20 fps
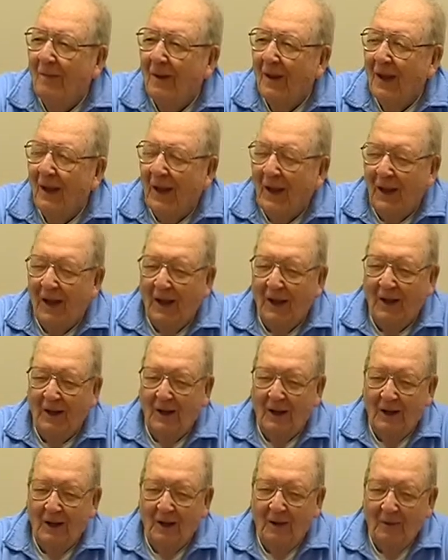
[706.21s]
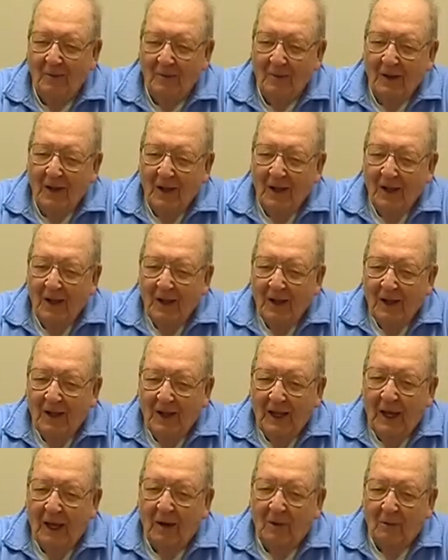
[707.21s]
And uh,
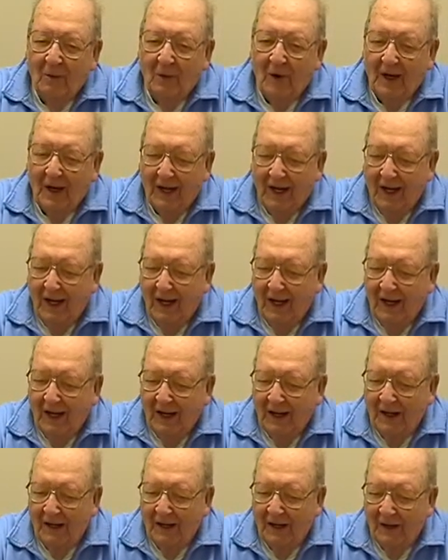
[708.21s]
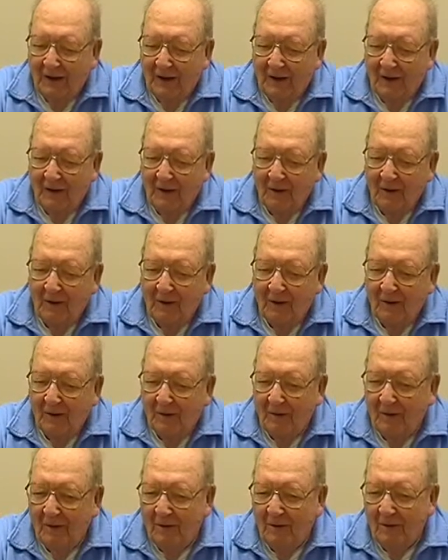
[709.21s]
that way, uh,
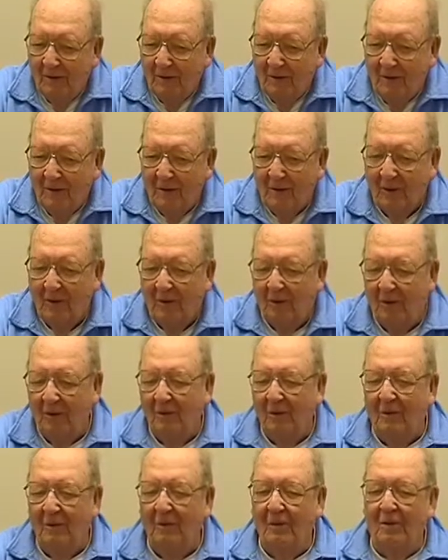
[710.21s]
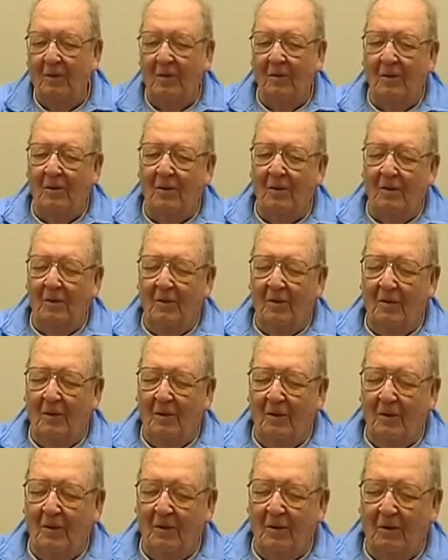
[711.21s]
you, you,
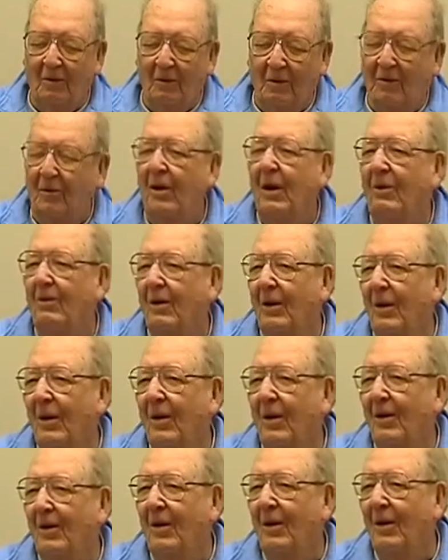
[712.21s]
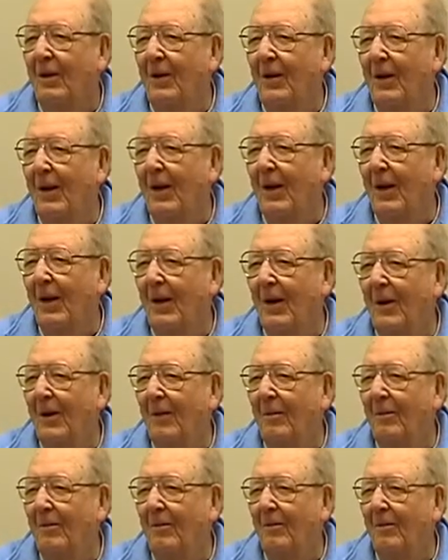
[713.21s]
you receive a, a, a
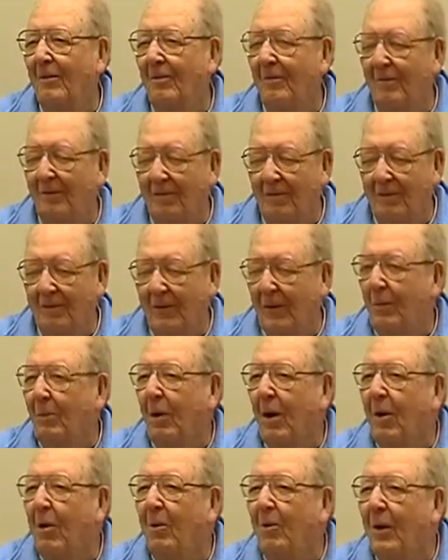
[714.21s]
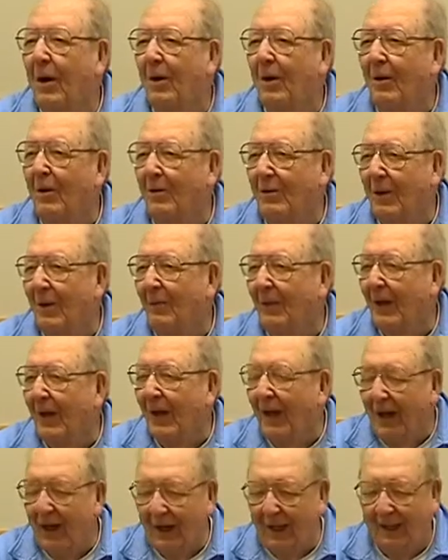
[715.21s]
uh, diploma or
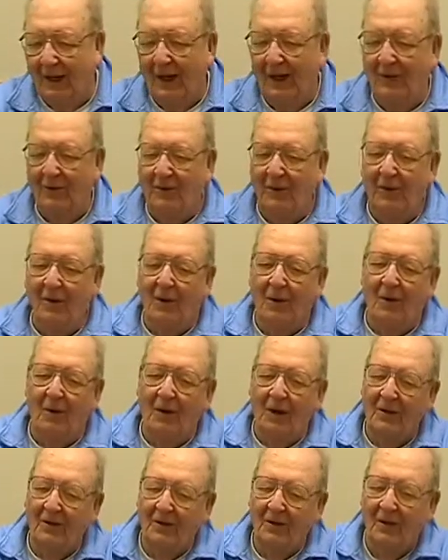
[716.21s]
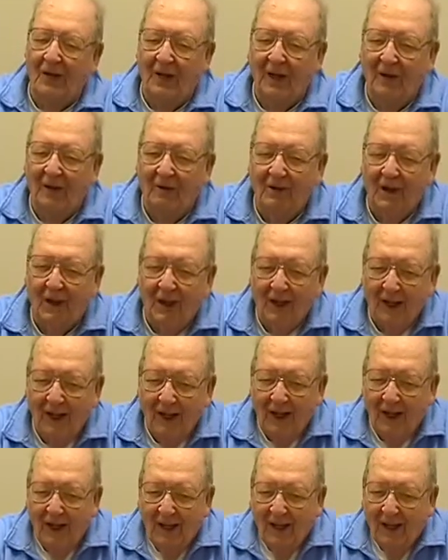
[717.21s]
something like that, you know, I still have
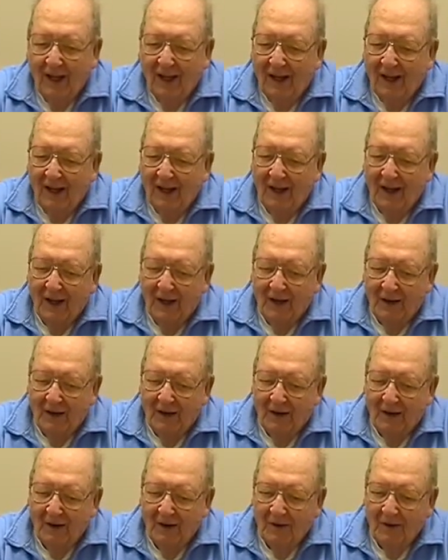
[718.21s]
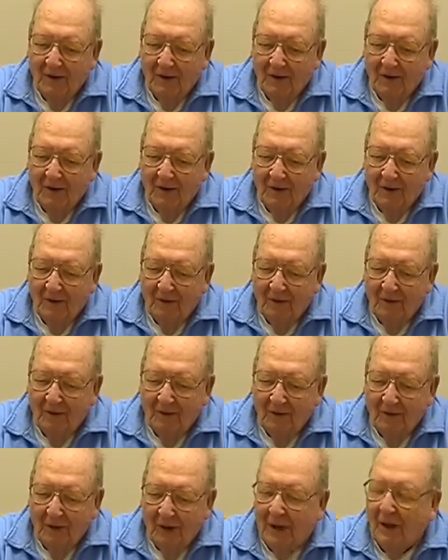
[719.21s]
it, uh,
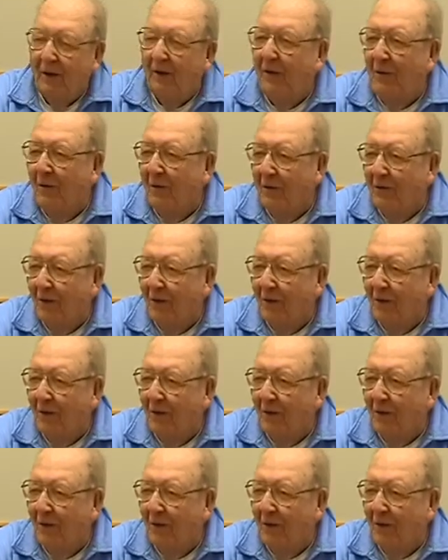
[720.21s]
making you a